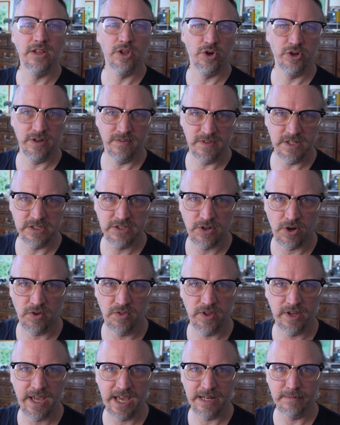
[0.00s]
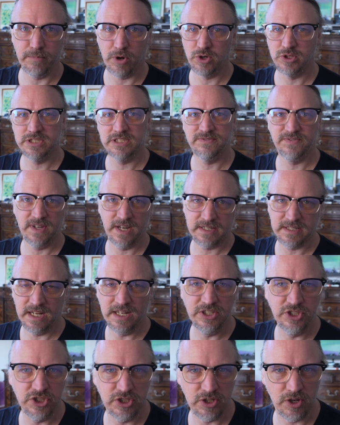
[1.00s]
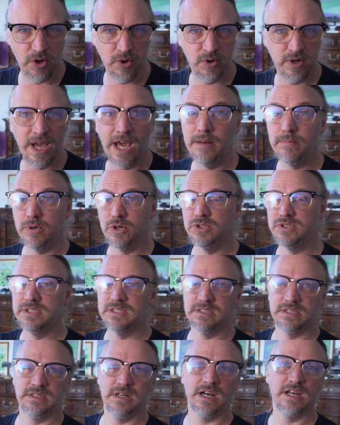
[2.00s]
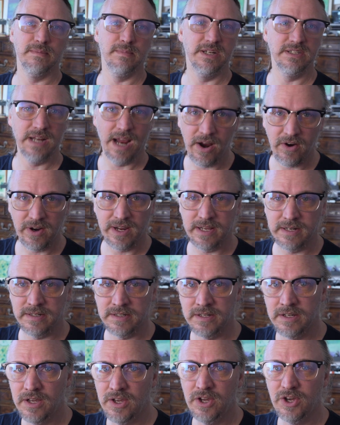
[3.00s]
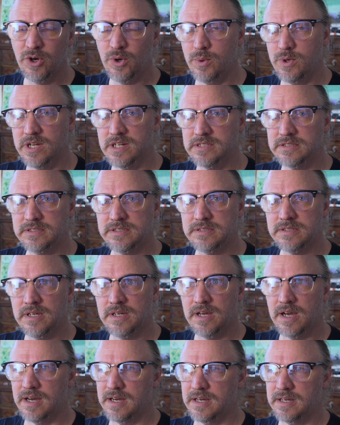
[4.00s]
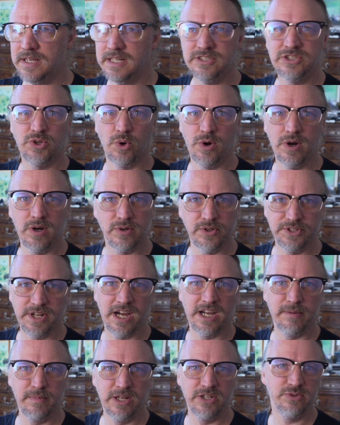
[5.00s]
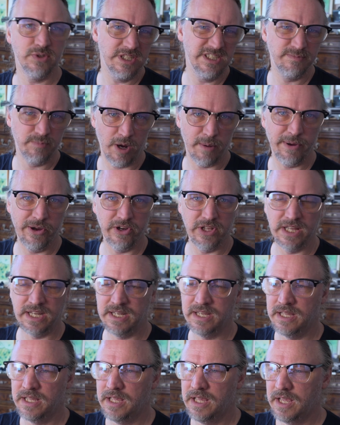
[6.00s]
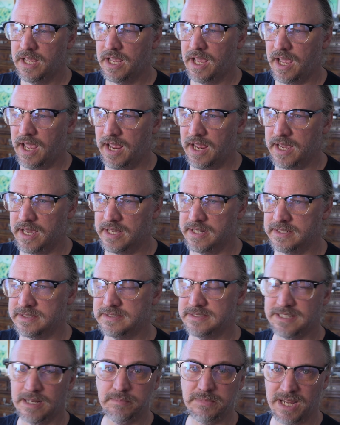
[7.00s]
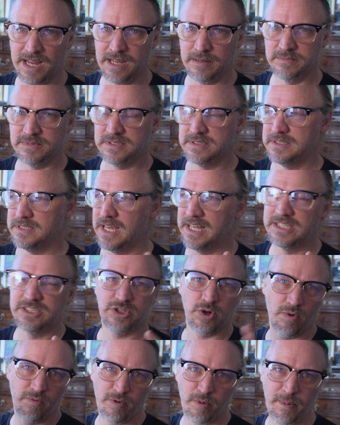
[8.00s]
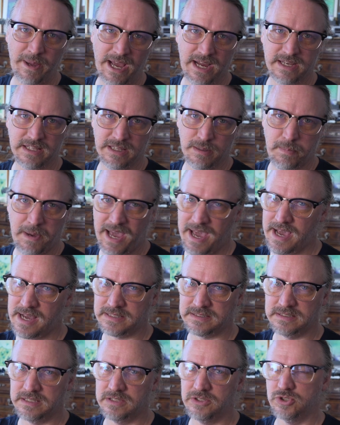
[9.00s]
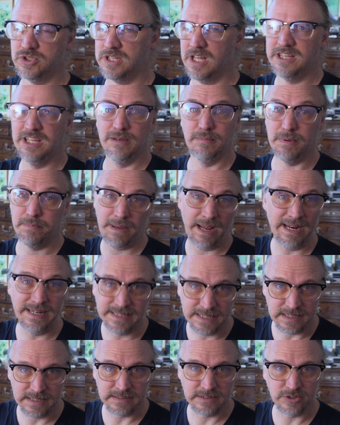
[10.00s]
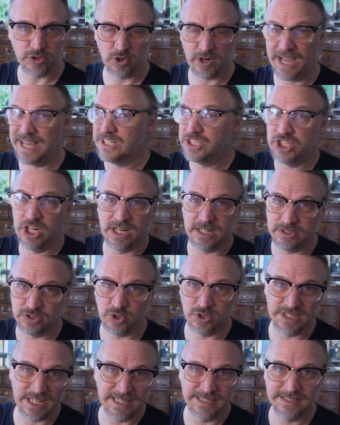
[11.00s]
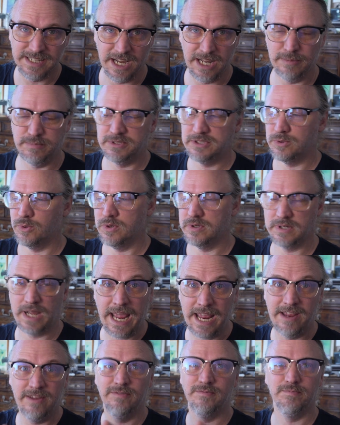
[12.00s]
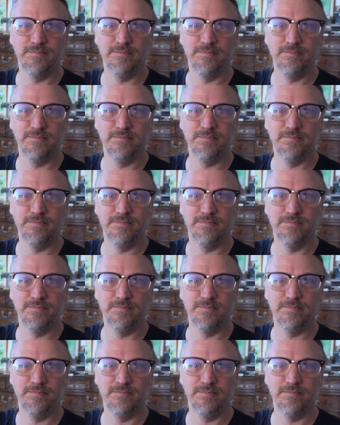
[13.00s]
learned of this called the Ken Burns effect ages ago. Ken Burns is a documentarian who does historical documentaries primarily. And sometimes it's so far back in the past that there's nothing but paintings or etchings or tintypes or tea